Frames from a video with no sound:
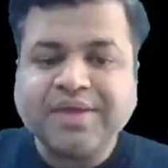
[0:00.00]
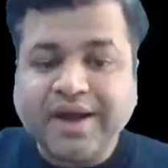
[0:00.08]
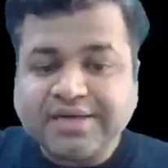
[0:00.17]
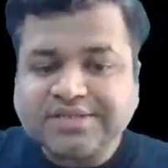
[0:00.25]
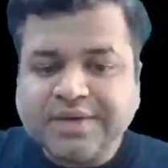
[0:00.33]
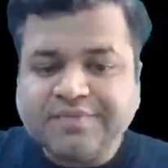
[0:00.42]

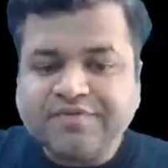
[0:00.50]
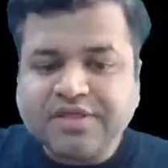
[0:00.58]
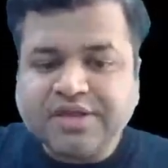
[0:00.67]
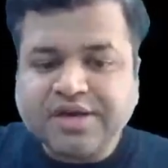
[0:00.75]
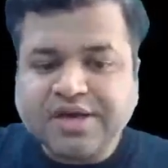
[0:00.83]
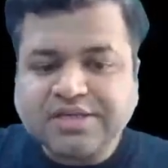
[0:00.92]
And same with
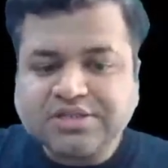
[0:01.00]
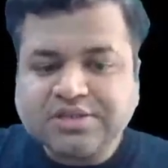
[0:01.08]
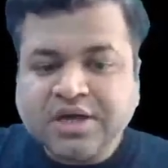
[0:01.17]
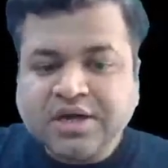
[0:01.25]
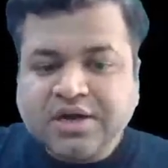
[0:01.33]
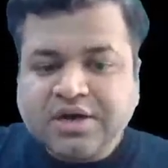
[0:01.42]
the case
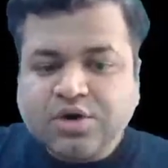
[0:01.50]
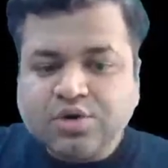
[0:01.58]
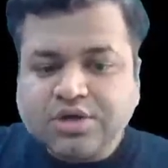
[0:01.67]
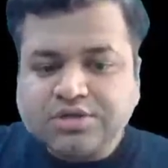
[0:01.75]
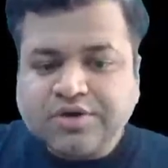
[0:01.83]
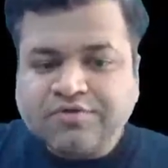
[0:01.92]

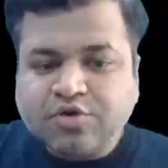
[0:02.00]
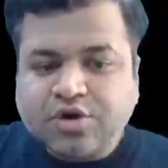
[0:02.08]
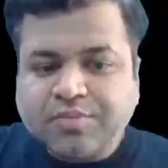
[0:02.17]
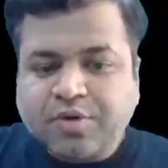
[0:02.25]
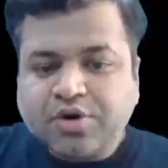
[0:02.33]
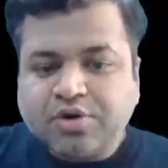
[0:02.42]
2004 upon